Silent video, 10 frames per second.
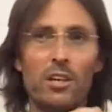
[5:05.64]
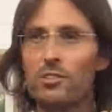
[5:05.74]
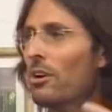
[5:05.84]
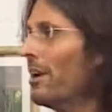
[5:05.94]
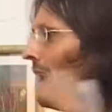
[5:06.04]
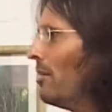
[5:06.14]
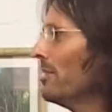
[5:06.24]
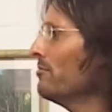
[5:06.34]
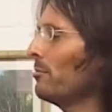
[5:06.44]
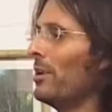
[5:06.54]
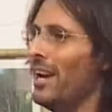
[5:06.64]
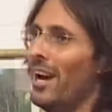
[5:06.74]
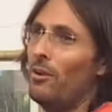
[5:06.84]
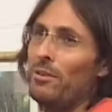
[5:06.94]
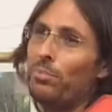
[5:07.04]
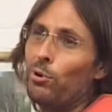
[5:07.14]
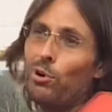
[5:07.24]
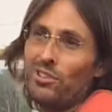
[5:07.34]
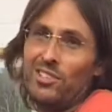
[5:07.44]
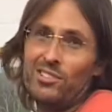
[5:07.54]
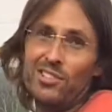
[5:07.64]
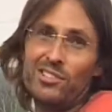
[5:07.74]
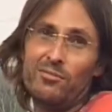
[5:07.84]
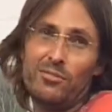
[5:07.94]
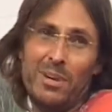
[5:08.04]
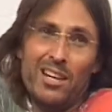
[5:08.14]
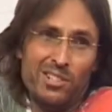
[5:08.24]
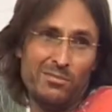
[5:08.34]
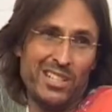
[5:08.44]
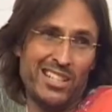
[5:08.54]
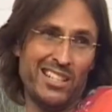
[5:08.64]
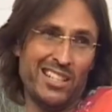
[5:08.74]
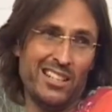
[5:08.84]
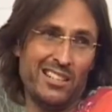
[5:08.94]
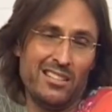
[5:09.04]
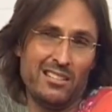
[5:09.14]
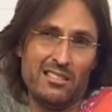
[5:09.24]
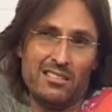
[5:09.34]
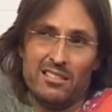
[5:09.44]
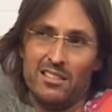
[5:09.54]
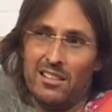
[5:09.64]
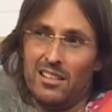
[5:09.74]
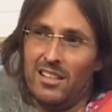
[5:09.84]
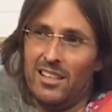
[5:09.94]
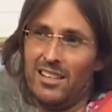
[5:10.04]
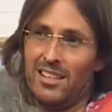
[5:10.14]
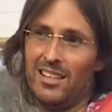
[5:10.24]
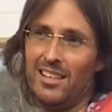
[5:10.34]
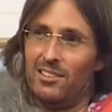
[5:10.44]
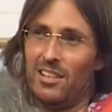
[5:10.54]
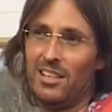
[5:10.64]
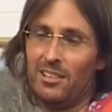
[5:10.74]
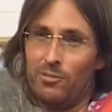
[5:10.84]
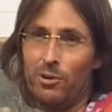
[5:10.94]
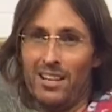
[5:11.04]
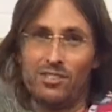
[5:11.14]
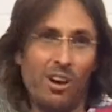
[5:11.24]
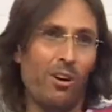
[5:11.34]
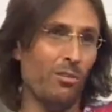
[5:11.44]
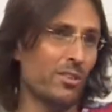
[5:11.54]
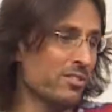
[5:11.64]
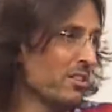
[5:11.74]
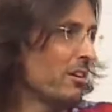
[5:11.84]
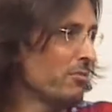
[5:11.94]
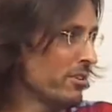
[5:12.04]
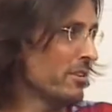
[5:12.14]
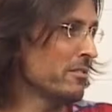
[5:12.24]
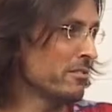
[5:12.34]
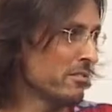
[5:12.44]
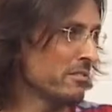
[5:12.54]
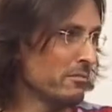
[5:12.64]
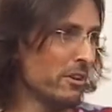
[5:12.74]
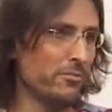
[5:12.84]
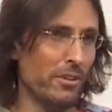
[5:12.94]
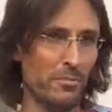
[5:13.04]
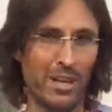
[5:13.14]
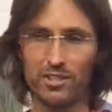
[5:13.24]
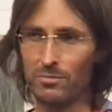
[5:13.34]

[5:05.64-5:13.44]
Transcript: So how, how important is this information really in the end? It, for our soul, it's not very, of very much